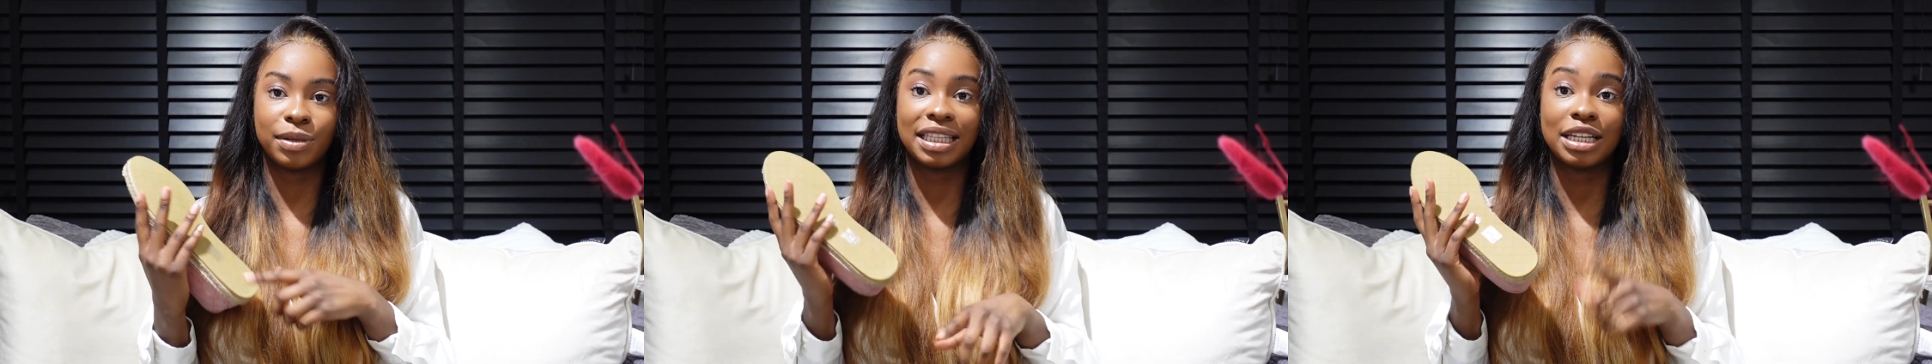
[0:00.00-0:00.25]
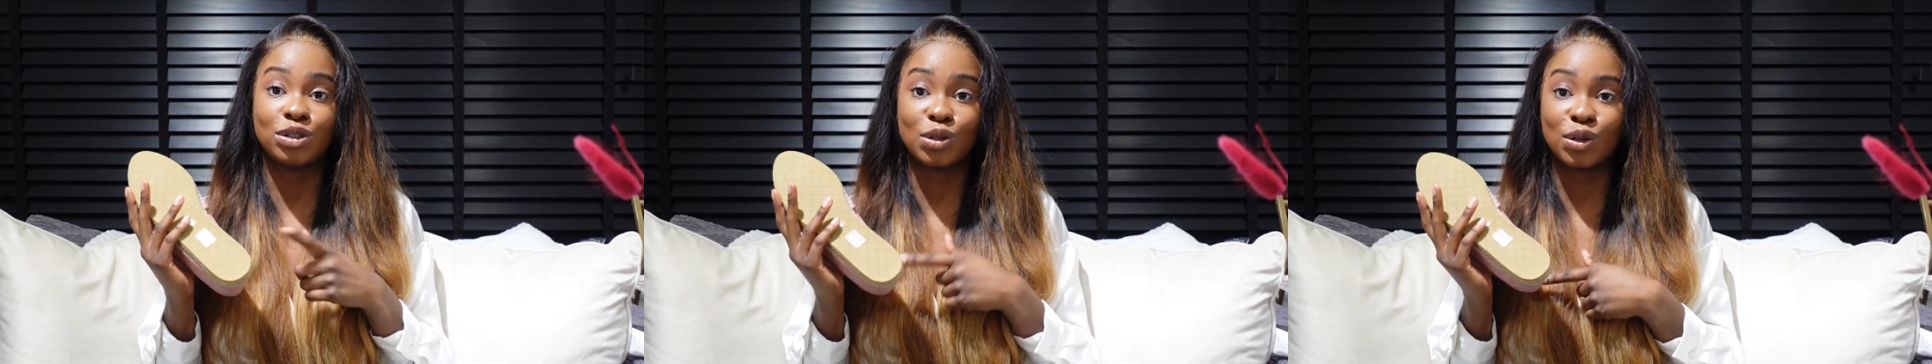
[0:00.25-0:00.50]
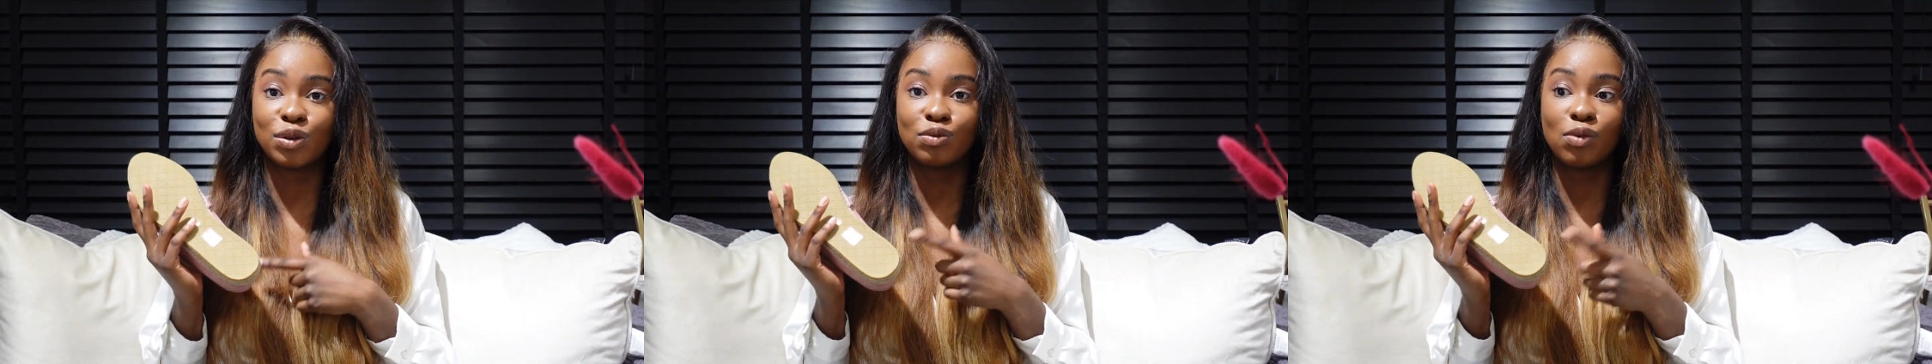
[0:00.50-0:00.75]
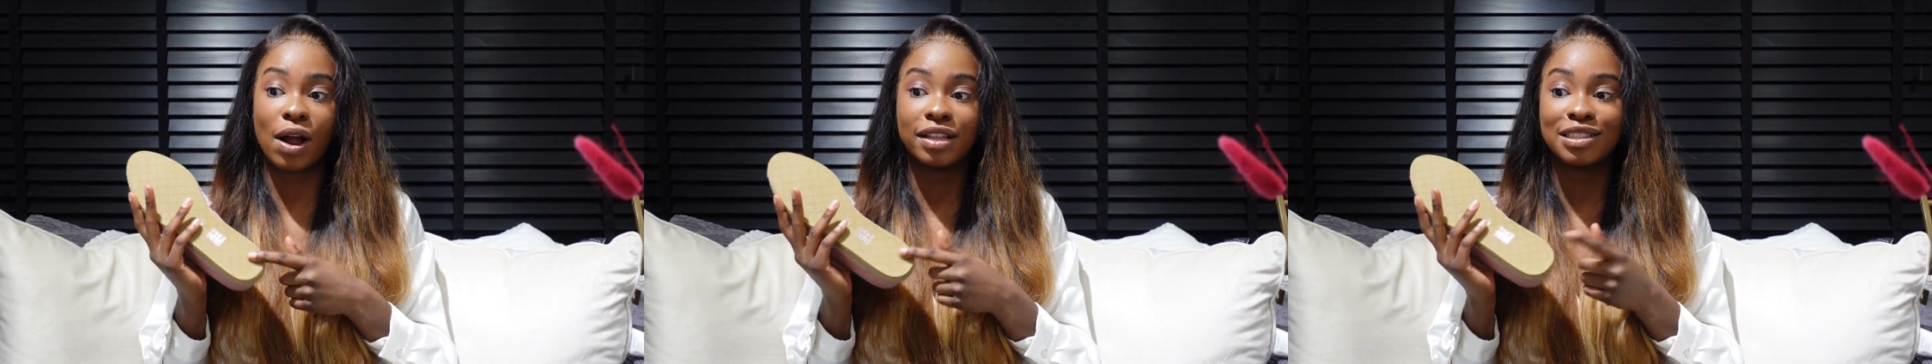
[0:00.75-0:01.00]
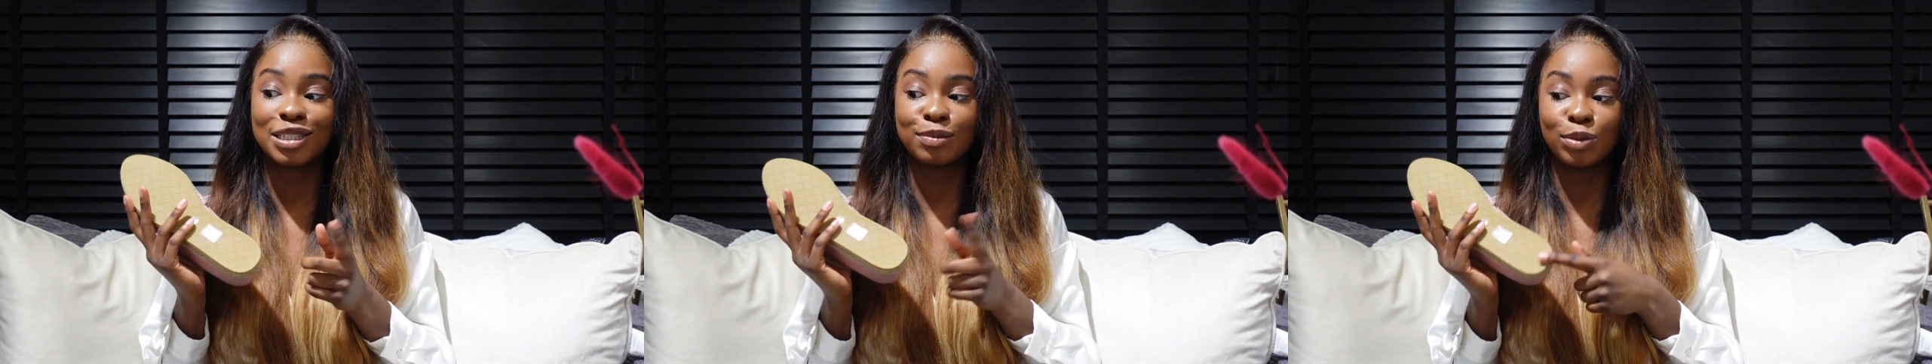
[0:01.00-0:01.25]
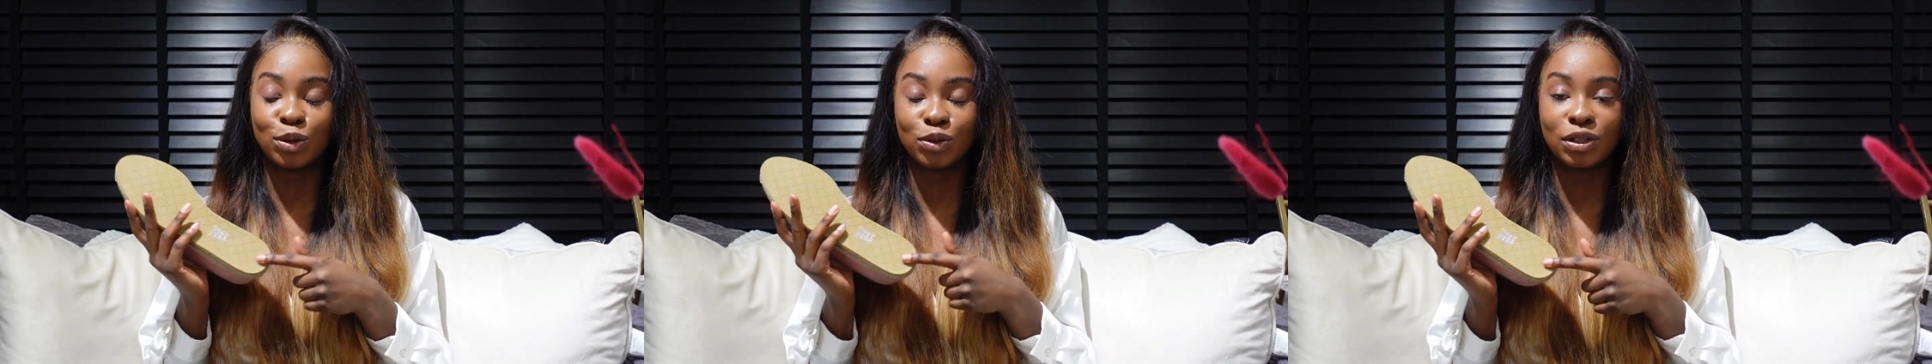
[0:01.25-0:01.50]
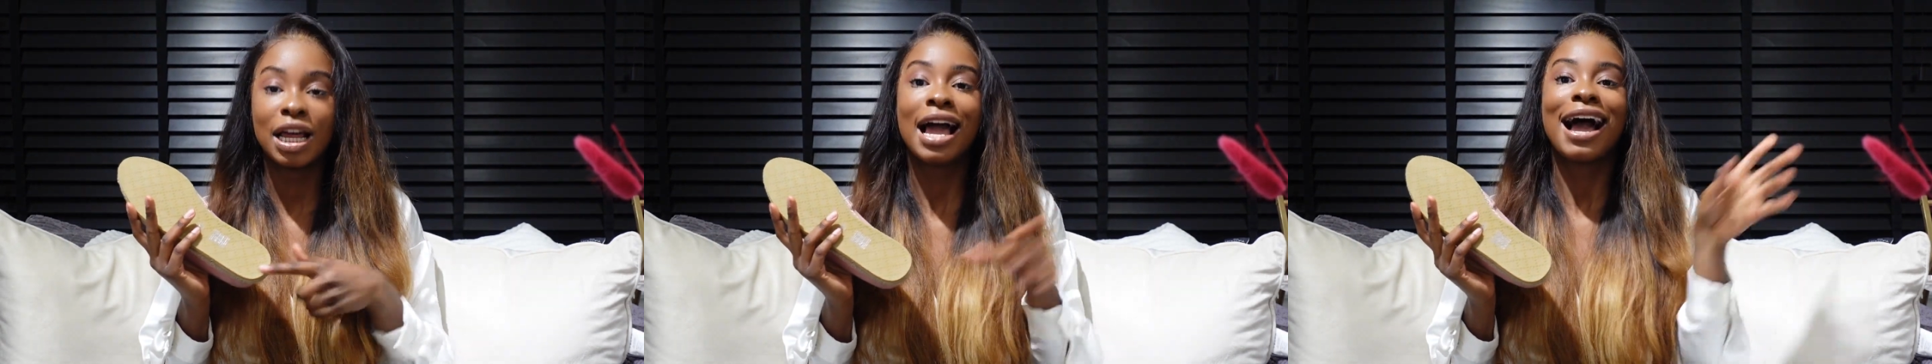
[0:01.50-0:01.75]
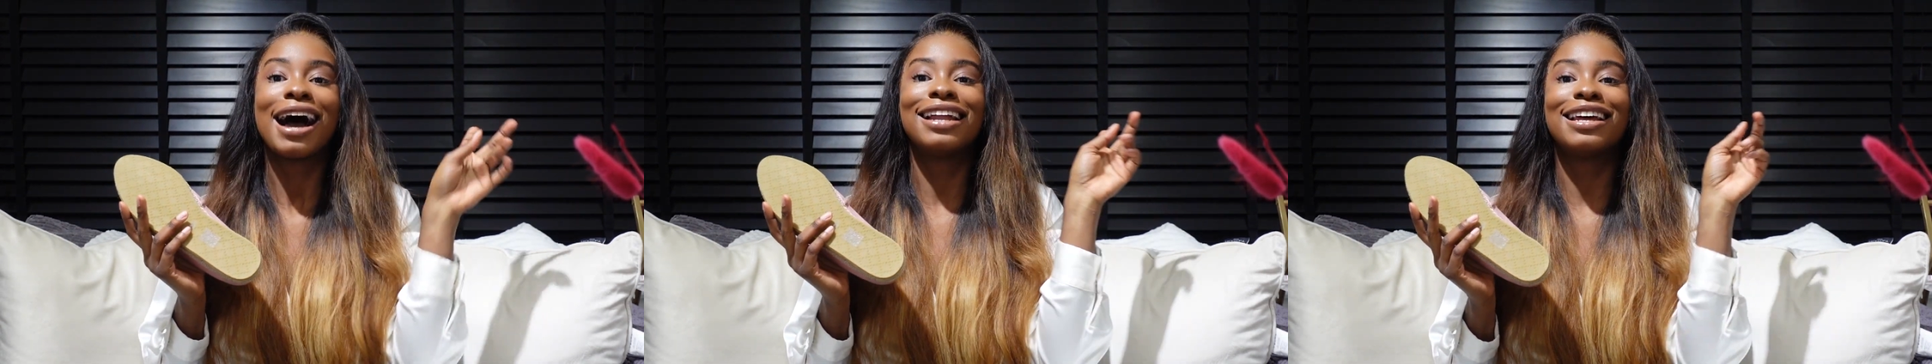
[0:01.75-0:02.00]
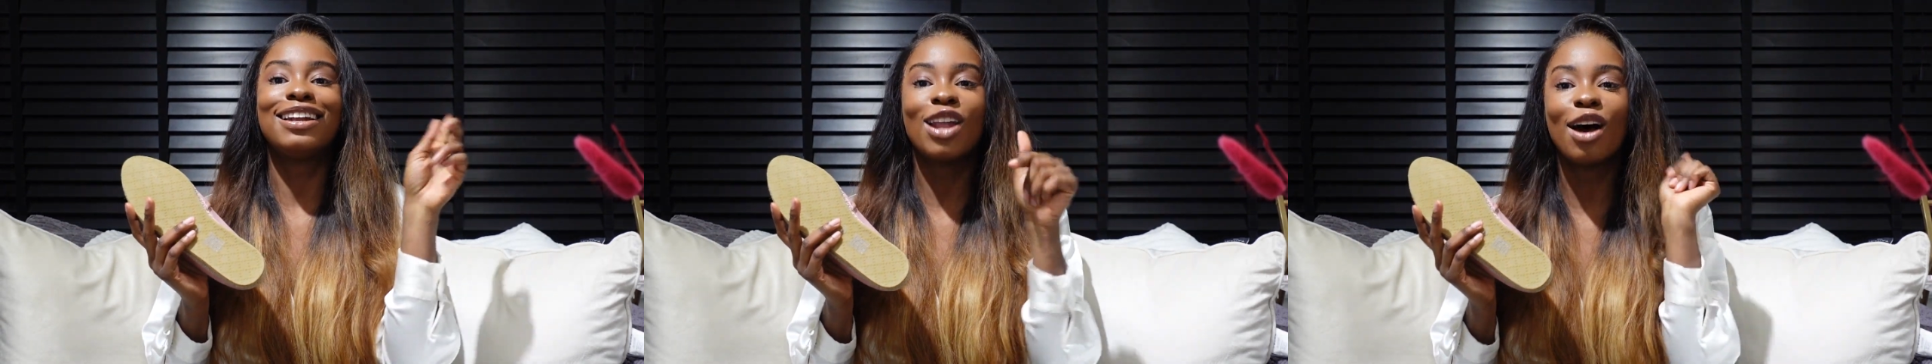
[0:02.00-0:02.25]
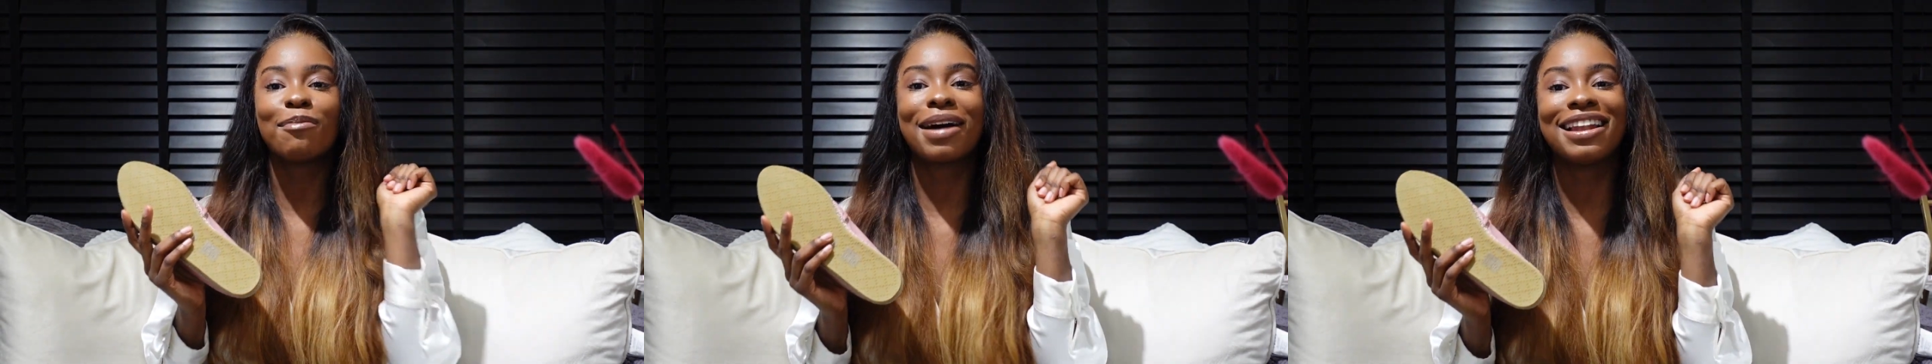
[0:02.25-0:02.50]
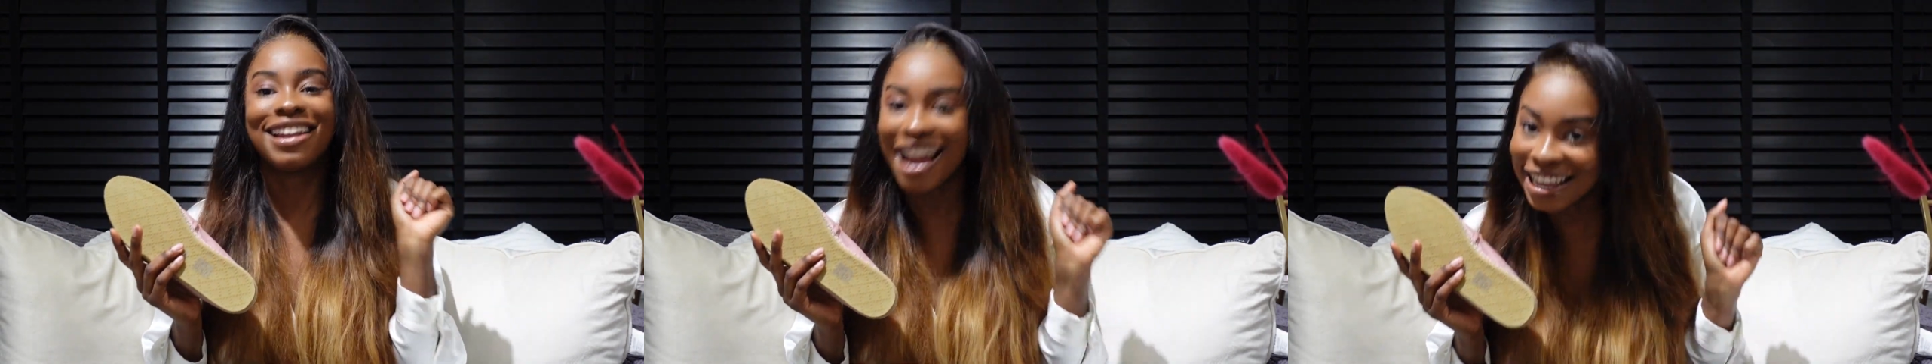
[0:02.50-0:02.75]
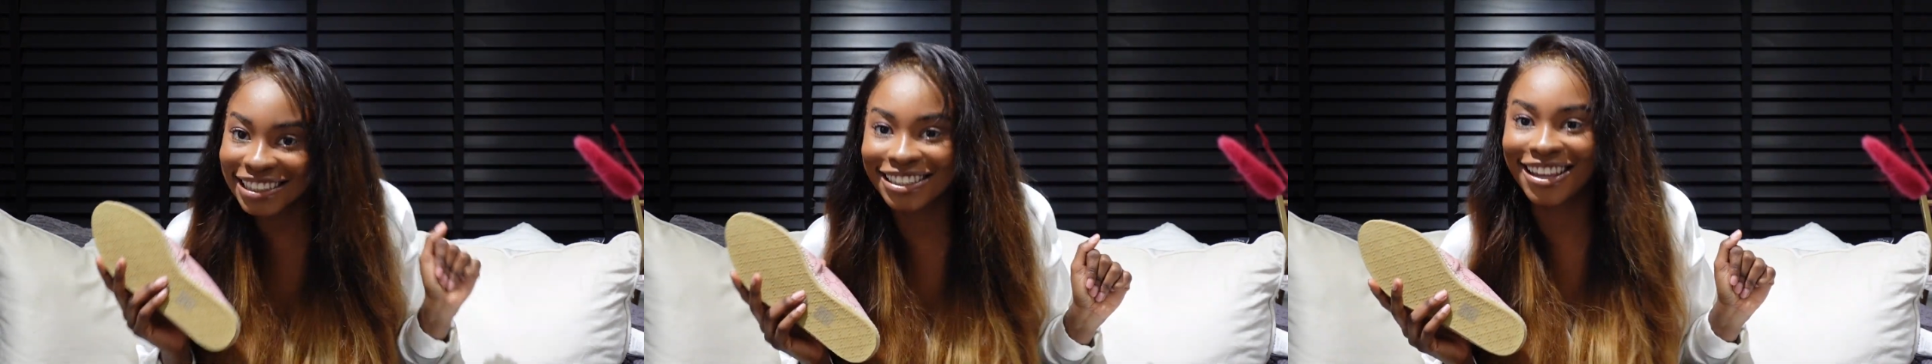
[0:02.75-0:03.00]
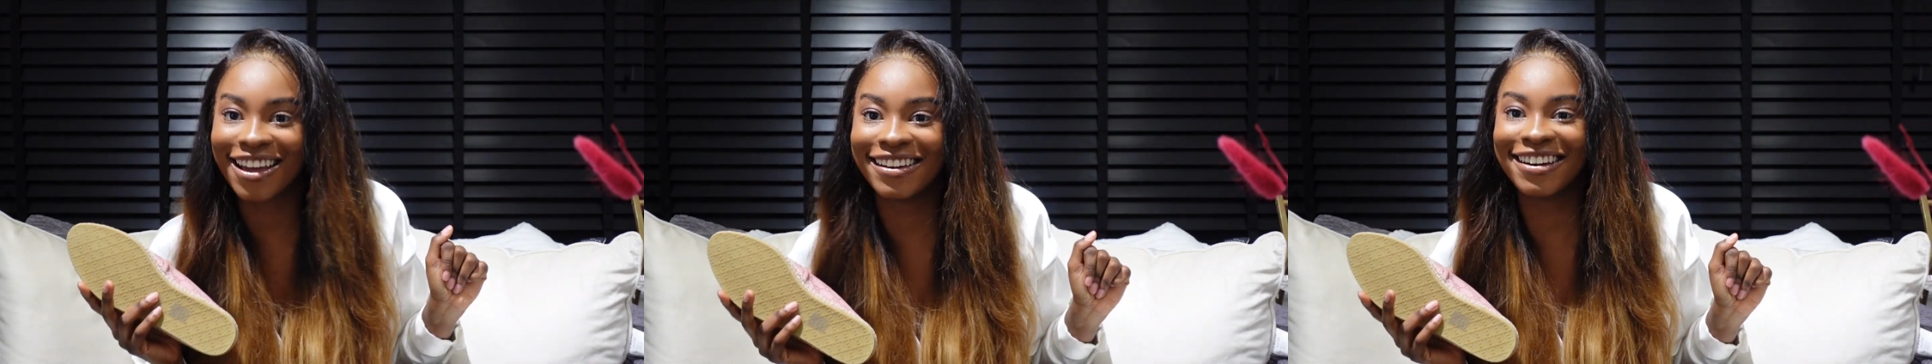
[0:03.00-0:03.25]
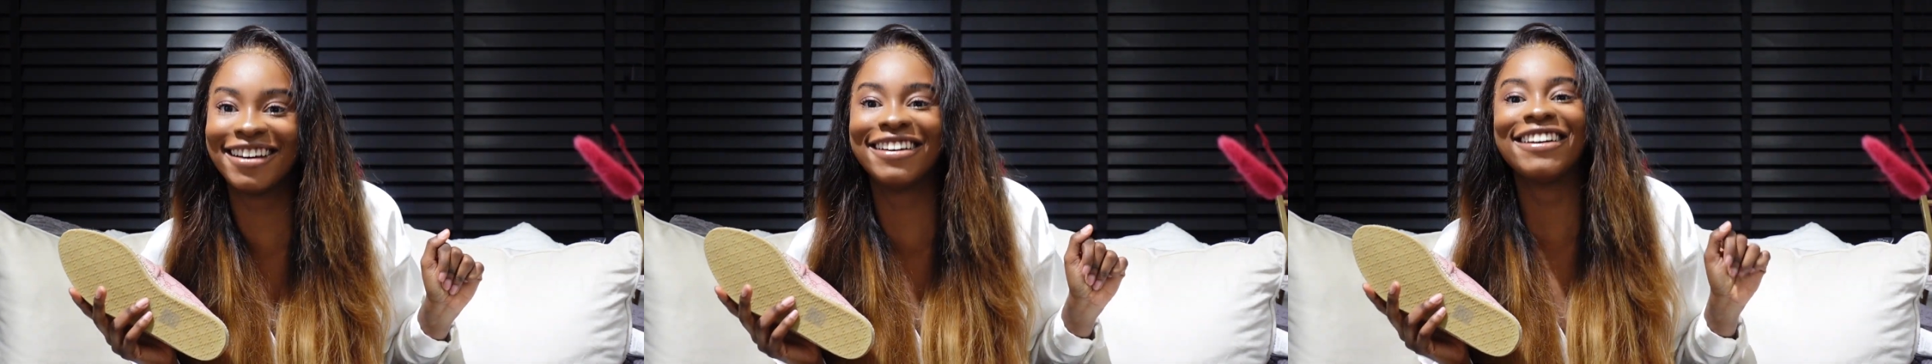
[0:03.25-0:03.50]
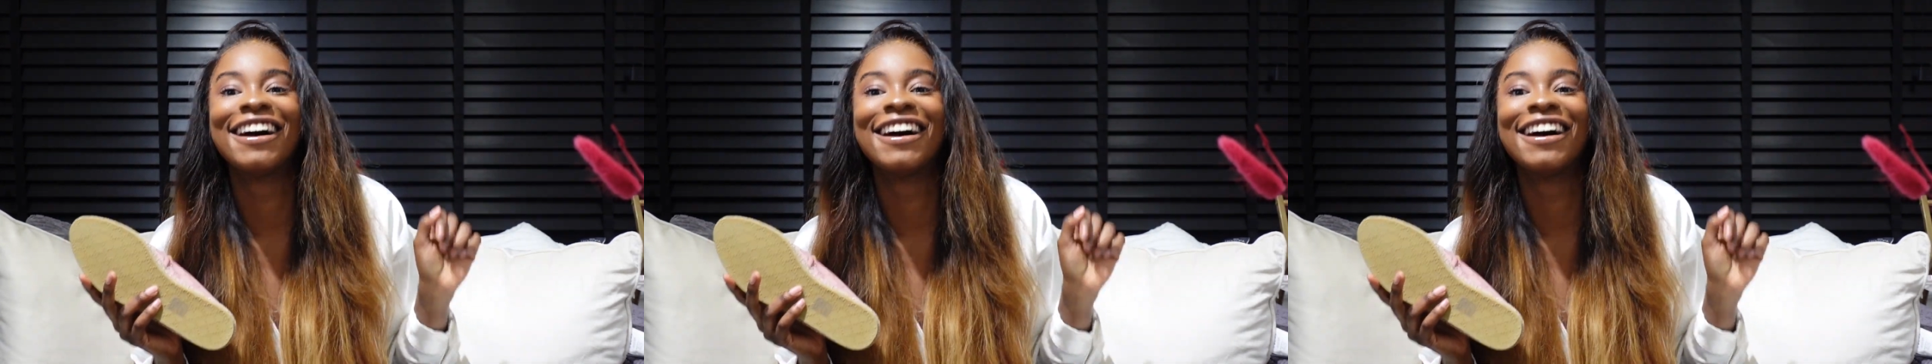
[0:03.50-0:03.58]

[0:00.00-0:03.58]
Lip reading: but they do run small and I learnt my lesson.